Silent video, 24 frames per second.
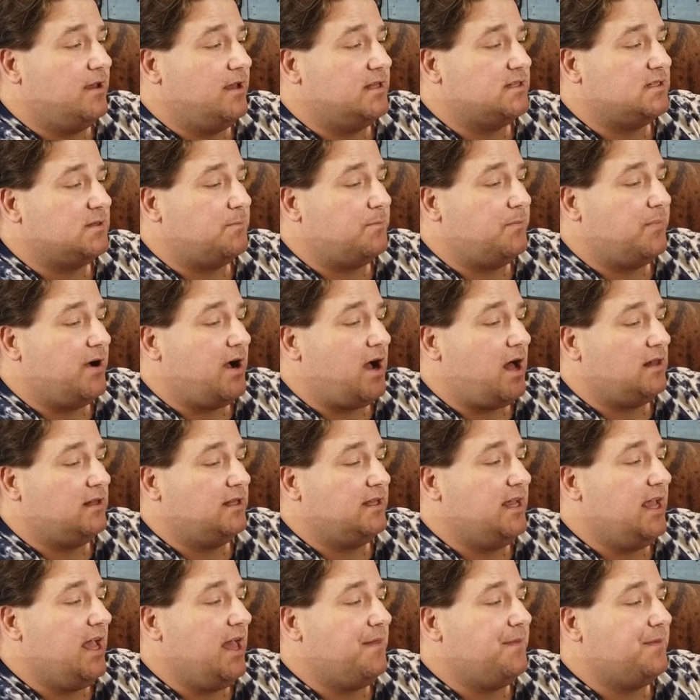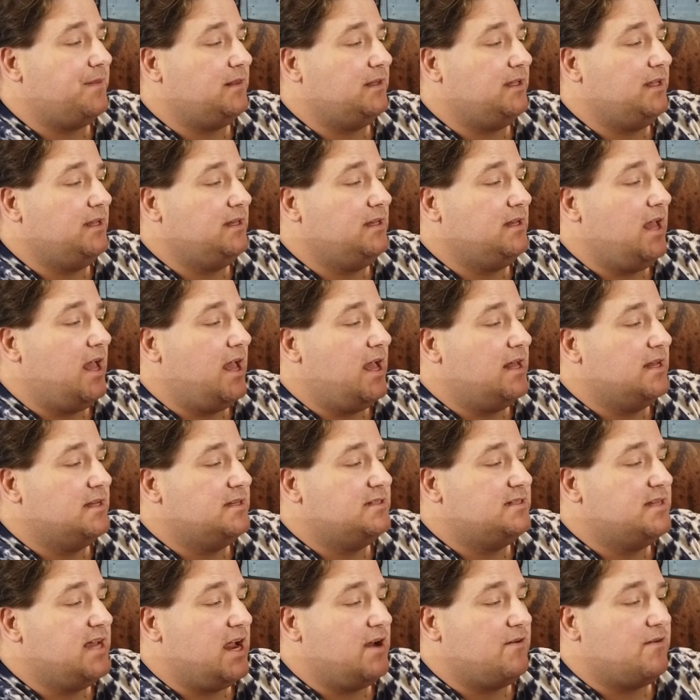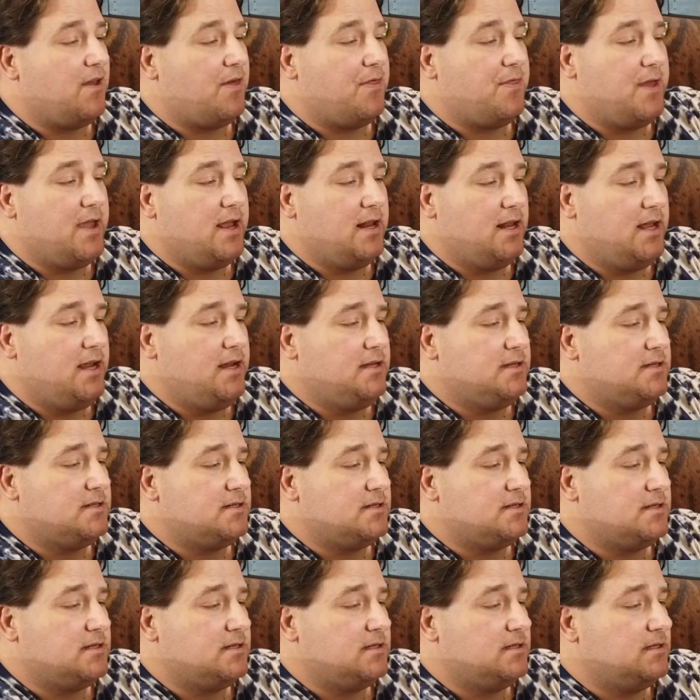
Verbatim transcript: It's a polyethylene terephthalate.